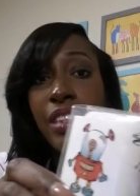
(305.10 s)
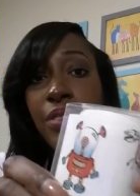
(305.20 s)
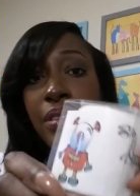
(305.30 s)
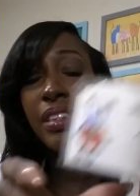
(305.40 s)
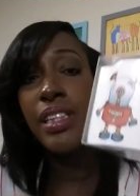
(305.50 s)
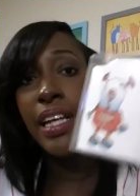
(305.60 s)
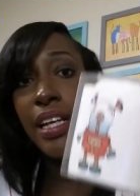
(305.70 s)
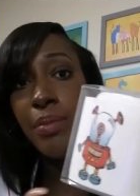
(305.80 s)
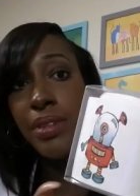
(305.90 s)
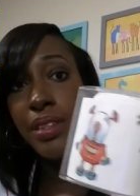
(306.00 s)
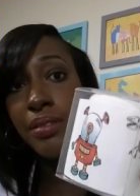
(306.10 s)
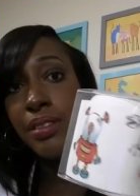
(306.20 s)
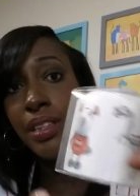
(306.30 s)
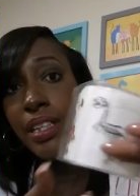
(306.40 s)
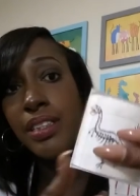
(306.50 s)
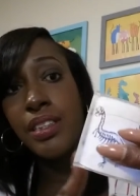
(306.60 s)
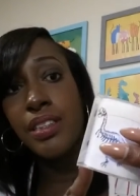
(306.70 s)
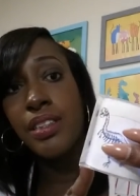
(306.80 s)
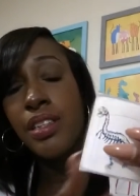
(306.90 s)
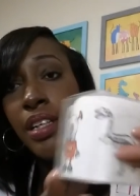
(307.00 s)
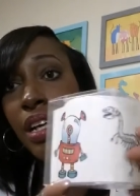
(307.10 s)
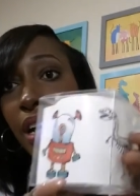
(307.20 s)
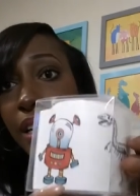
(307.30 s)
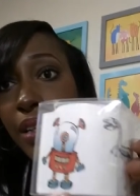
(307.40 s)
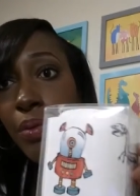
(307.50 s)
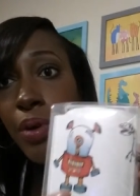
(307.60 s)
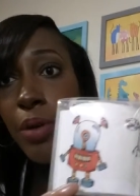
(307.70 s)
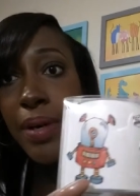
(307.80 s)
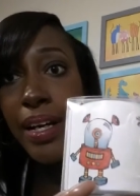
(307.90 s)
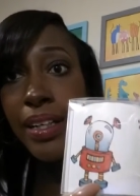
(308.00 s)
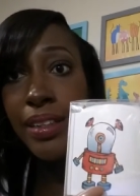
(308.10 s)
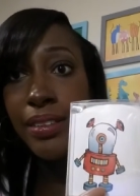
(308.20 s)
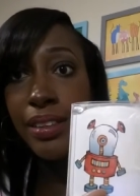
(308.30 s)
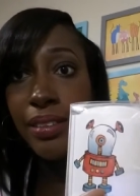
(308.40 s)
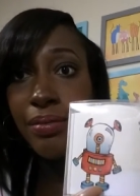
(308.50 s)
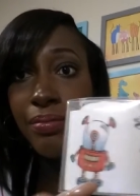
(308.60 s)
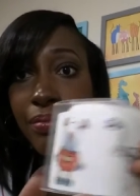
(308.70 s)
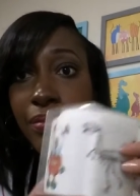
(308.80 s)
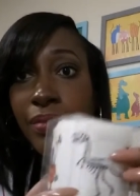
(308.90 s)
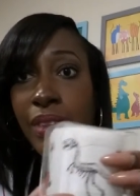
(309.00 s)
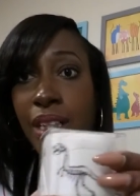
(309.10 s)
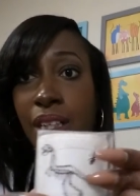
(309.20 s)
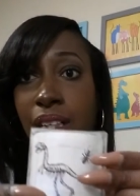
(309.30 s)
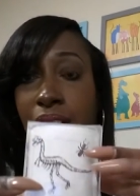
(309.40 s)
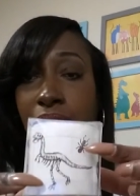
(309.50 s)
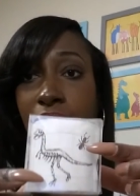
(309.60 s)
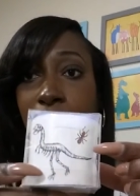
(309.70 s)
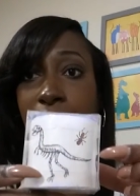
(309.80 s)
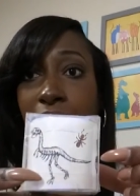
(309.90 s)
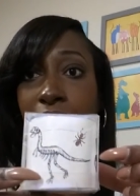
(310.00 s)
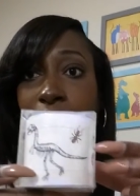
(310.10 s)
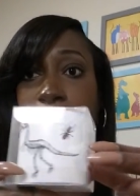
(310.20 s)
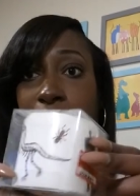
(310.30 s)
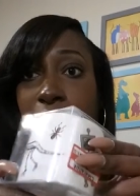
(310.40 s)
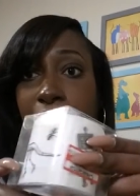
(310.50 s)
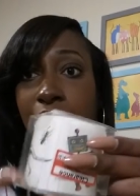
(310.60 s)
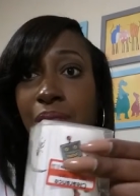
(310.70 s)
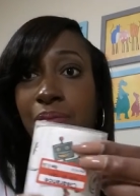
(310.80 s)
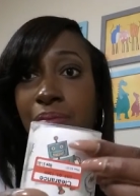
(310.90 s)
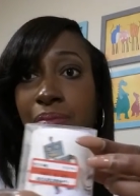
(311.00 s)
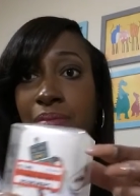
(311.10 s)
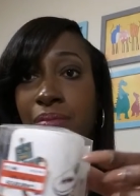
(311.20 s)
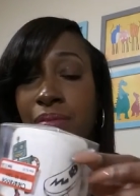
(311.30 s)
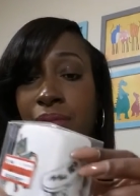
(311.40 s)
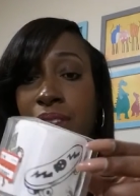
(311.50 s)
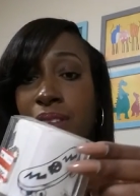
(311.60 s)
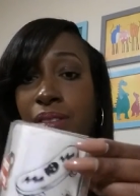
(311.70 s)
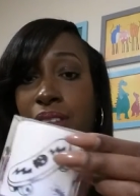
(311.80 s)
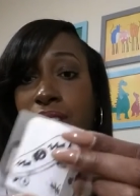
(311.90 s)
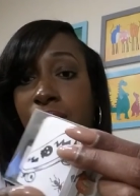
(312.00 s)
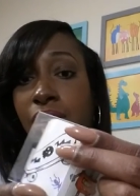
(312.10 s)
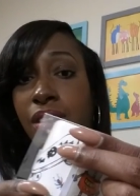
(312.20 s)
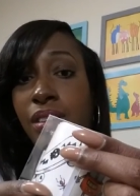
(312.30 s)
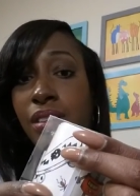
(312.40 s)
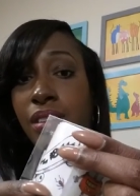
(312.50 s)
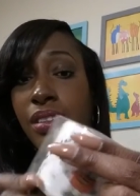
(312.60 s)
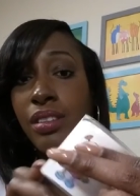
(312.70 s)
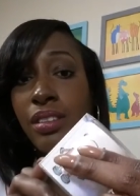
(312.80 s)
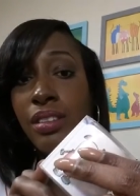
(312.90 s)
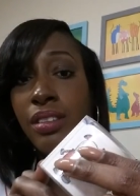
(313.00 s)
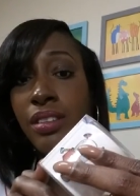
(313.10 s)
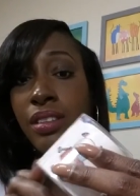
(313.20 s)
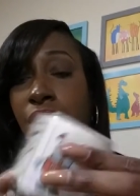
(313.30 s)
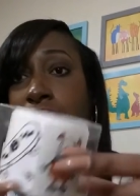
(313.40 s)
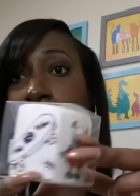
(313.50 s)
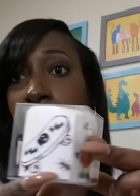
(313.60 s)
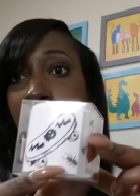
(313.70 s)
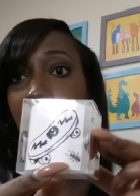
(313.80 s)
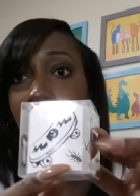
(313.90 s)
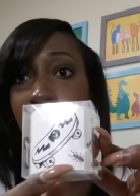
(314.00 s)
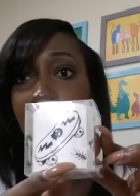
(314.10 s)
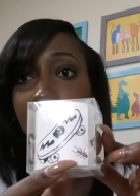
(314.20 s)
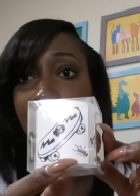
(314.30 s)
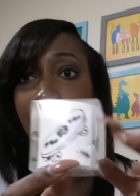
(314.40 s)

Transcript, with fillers: this one's Cameron. It has a, a little robot on it. Um, dinosaur. What else? Skateboard.